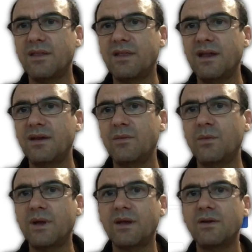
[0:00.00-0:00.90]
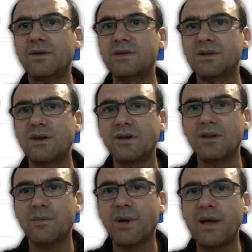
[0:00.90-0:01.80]
then we're going to go to
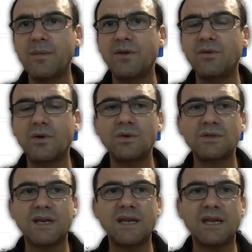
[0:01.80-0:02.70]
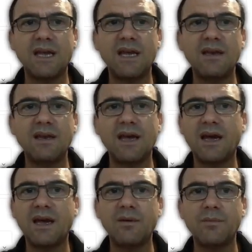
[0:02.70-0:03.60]
the payment rules, and again,
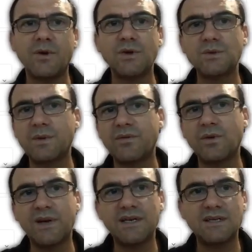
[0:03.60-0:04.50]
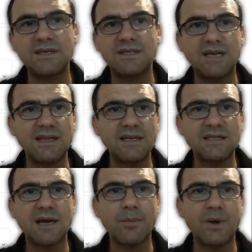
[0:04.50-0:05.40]
because we've already set these
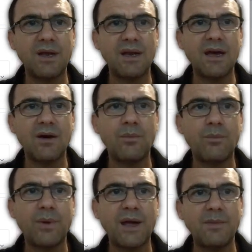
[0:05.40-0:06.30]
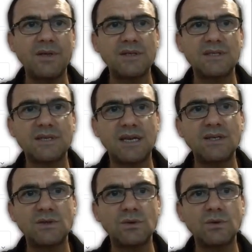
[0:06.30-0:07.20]
up in our payment
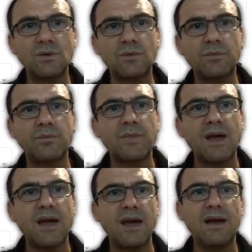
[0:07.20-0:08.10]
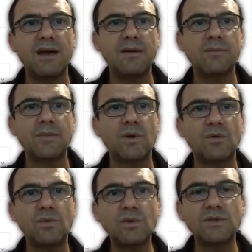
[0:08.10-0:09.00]
schedule or
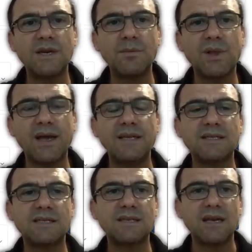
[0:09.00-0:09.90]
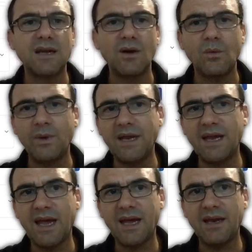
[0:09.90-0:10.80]
rule templates, we
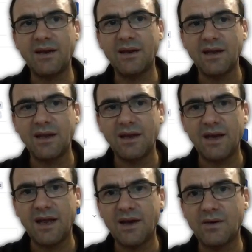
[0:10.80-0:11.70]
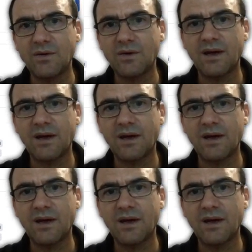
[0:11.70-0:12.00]
can now